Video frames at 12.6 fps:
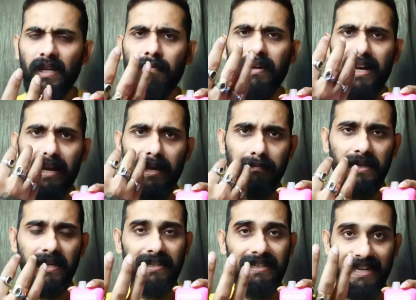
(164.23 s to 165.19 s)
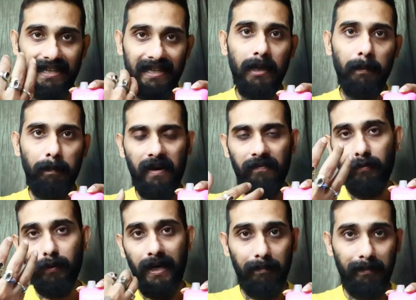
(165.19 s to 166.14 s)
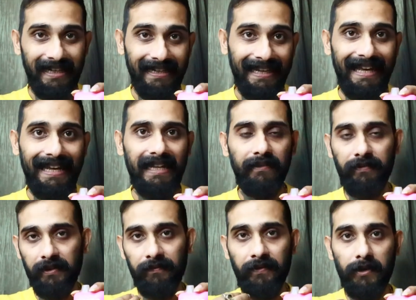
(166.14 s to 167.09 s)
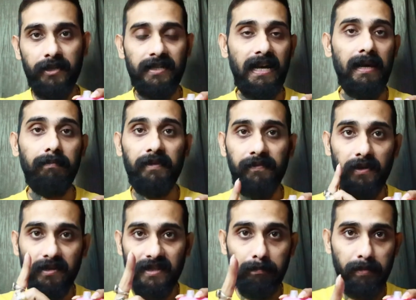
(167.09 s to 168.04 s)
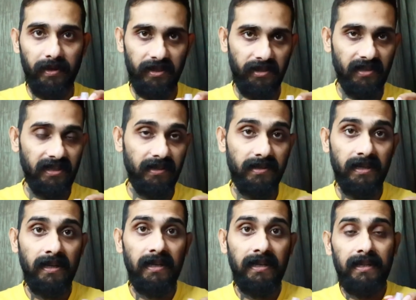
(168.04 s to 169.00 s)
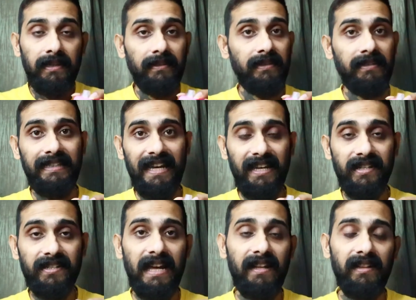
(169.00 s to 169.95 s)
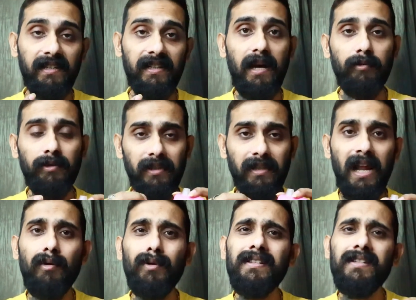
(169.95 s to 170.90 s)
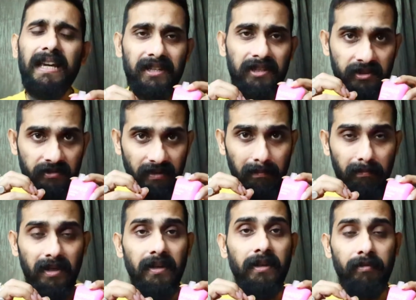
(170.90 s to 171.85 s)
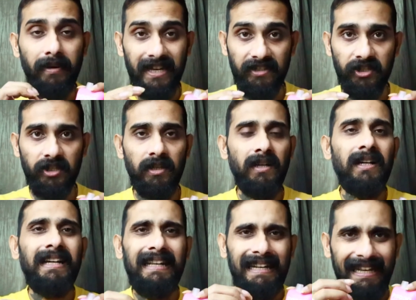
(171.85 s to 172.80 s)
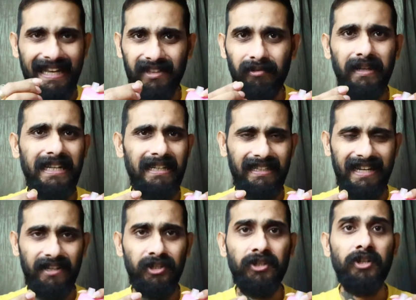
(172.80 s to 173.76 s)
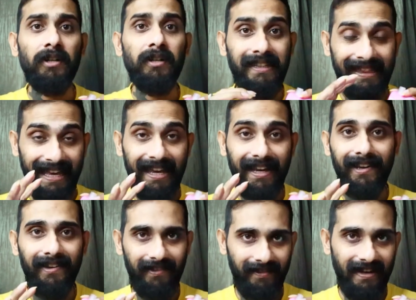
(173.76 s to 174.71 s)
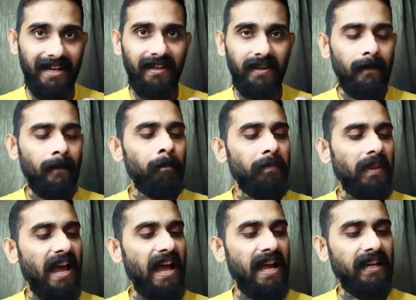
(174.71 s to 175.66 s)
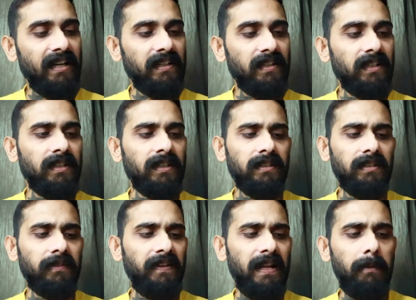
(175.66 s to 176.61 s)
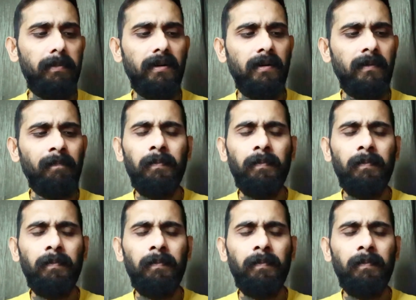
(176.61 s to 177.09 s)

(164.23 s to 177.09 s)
when I'm taking a puff, when I'm inhaling for the first time, the first impression is the taste and the cloud. The cloud is extremely rich, leathery texture, thick, all right? And the flavor,